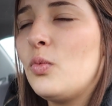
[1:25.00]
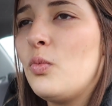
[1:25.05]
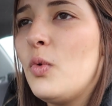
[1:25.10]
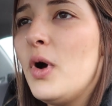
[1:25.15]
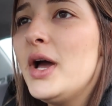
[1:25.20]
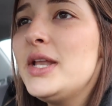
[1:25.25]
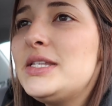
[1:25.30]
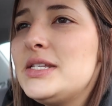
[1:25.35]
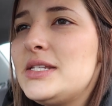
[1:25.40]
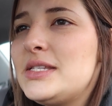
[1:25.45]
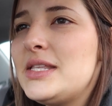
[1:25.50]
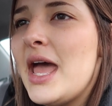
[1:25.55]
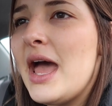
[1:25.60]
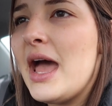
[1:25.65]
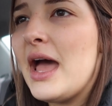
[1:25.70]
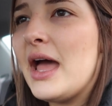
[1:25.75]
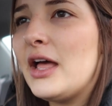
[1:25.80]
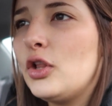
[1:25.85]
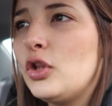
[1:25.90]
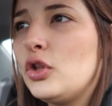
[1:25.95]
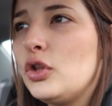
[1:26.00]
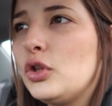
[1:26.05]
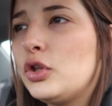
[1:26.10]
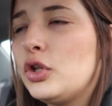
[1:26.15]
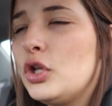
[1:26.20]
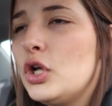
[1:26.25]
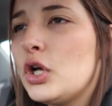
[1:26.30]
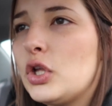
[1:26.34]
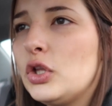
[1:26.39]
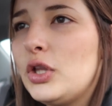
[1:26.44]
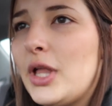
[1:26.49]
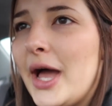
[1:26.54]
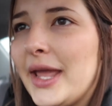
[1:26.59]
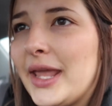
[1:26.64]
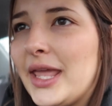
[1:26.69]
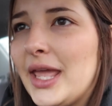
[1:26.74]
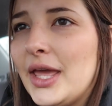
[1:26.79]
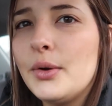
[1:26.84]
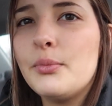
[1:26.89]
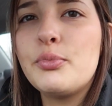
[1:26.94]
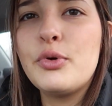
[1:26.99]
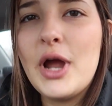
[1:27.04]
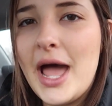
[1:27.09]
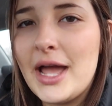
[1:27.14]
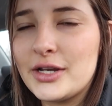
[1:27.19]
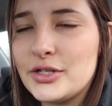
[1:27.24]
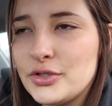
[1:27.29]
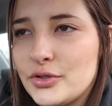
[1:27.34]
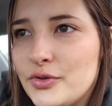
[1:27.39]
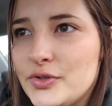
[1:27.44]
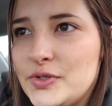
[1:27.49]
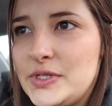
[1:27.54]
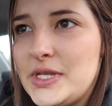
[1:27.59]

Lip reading: what does that look like in a practical